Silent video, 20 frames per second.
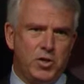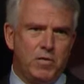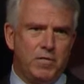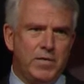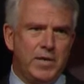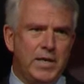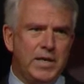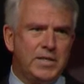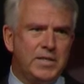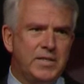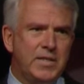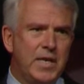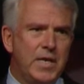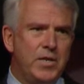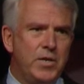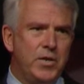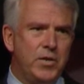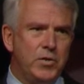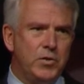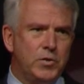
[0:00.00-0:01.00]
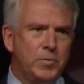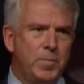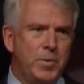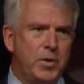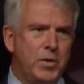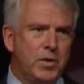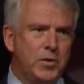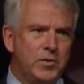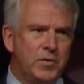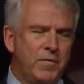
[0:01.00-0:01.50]
over the next 10 years
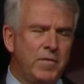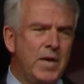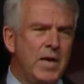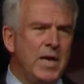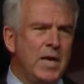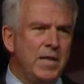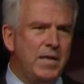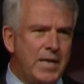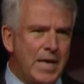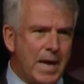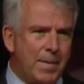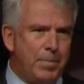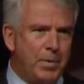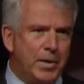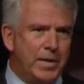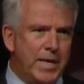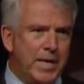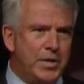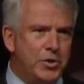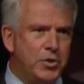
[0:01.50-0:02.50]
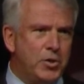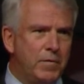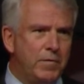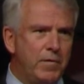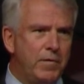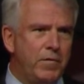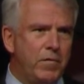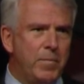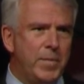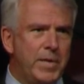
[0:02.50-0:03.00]
because of the application of
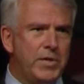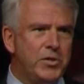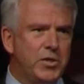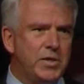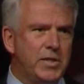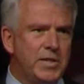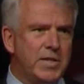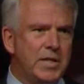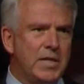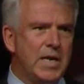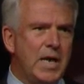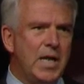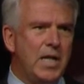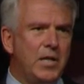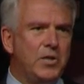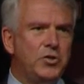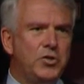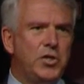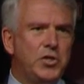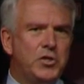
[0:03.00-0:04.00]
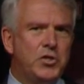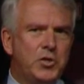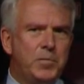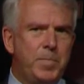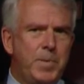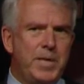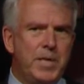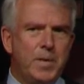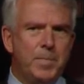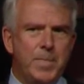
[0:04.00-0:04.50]
information technology to
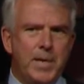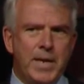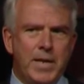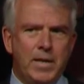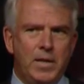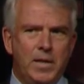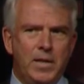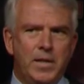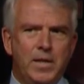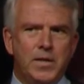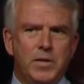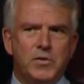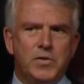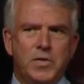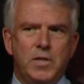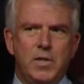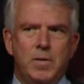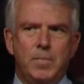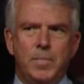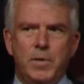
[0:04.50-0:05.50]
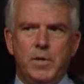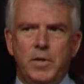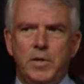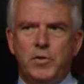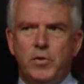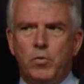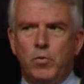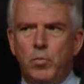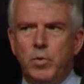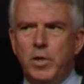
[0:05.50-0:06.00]
speed up analytics and the ability
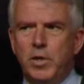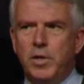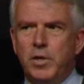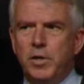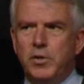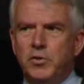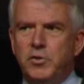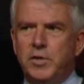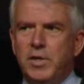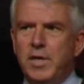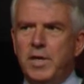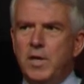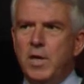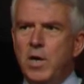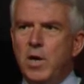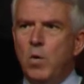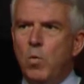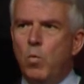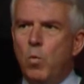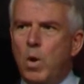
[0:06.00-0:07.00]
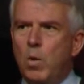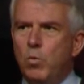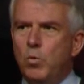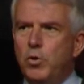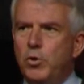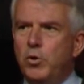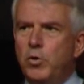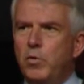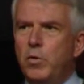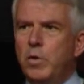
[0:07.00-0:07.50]
to really understand what we're
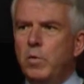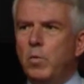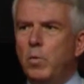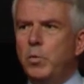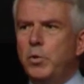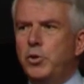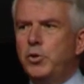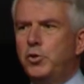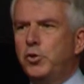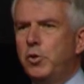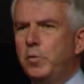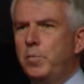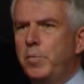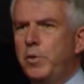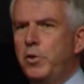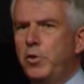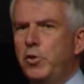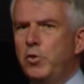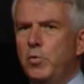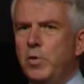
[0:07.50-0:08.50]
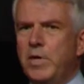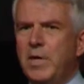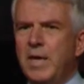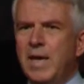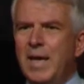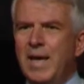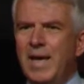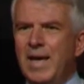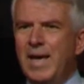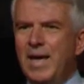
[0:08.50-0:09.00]
doing, what we should be doing.
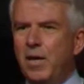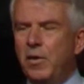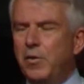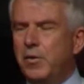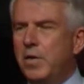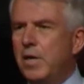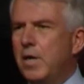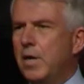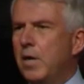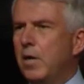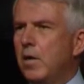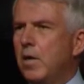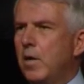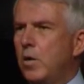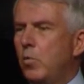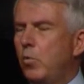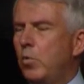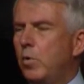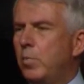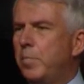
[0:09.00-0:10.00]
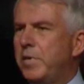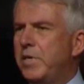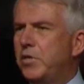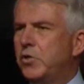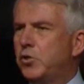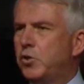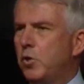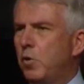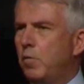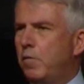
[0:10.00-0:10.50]
Healthcare will be
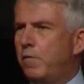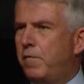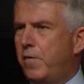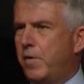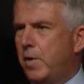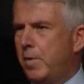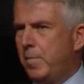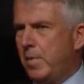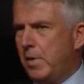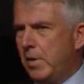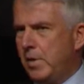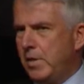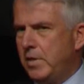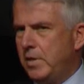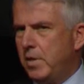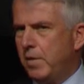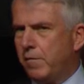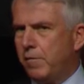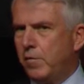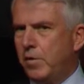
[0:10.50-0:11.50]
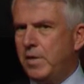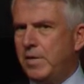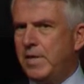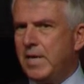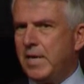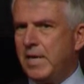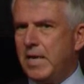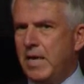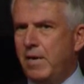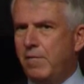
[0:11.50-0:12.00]
so fundamentally different a
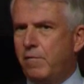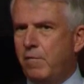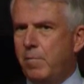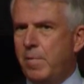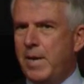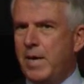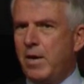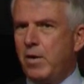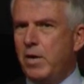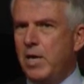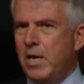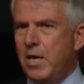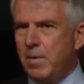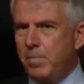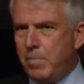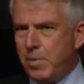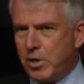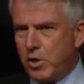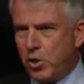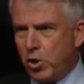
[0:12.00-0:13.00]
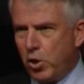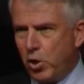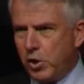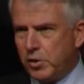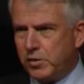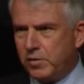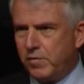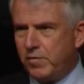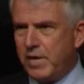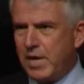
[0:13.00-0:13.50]
decade from now
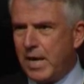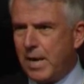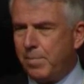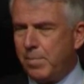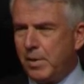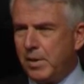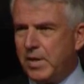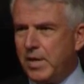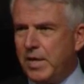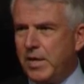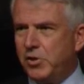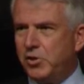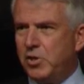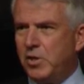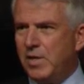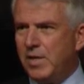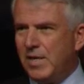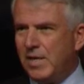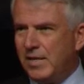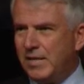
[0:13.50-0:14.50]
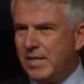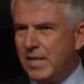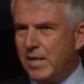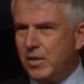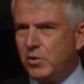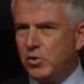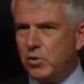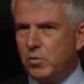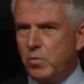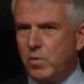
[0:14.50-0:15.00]
because of the application in an
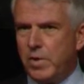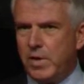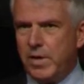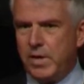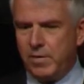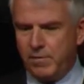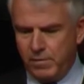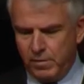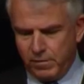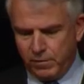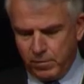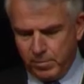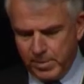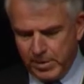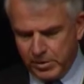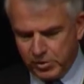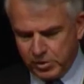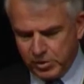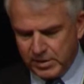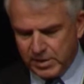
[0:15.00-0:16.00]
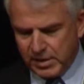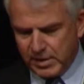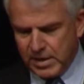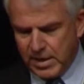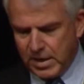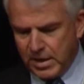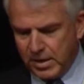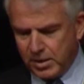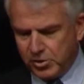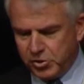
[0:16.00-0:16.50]
intense way of information
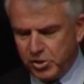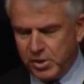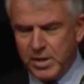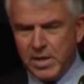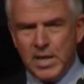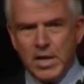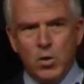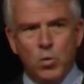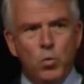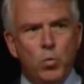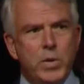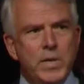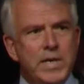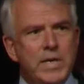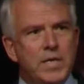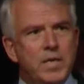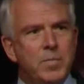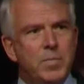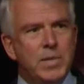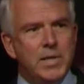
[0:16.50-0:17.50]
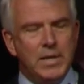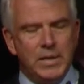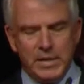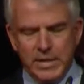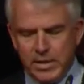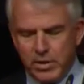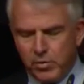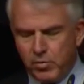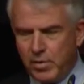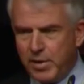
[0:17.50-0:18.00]
technology. We need to be a
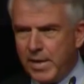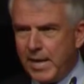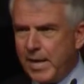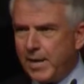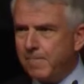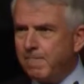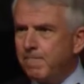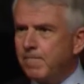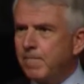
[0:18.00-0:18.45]
leader in that.